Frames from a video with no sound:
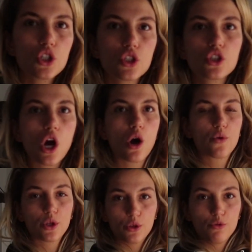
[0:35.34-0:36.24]

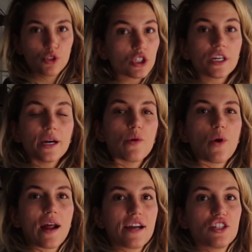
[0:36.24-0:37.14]
So usually
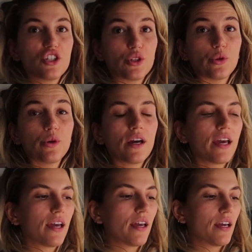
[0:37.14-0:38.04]
what I do
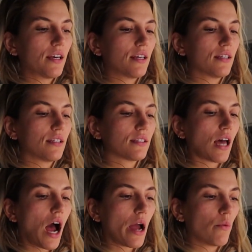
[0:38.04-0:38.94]
is
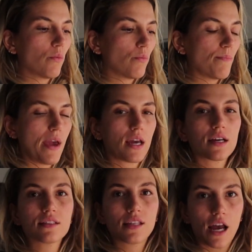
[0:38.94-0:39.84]
I
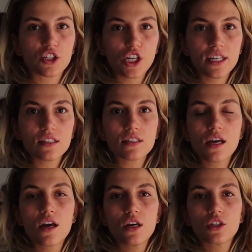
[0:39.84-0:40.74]
make sections.
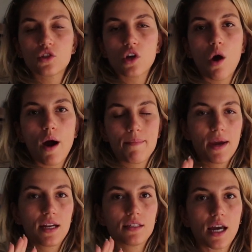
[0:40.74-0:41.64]
So I
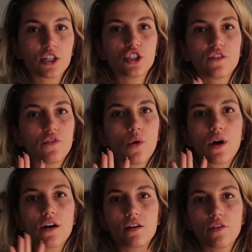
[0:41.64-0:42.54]
made a section
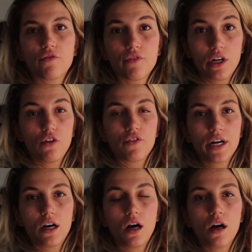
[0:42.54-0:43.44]
for the
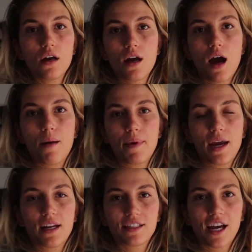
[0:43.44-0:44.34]
real. I
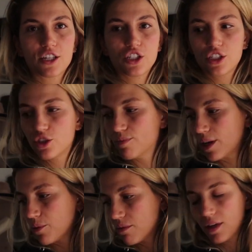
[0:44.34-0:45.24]
made a section to
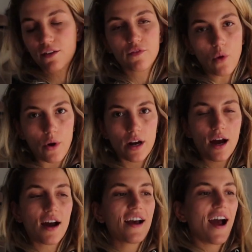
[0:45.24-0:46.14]
bring with me to
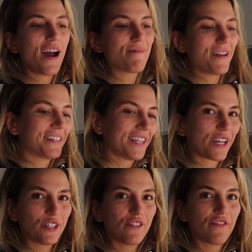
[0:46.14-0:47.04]
Florida. I made a
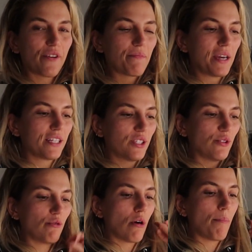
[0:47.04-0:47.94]
section for me
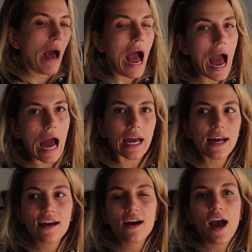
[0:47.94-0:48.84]
to pack
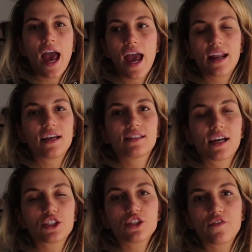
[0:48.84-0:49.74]
and a
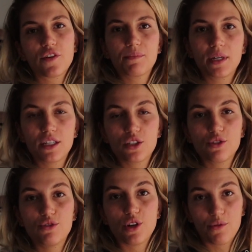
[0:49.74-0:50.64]
section for me
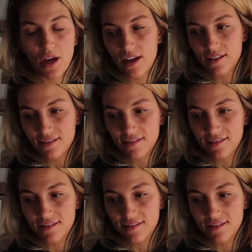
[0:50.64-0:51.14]
to donate.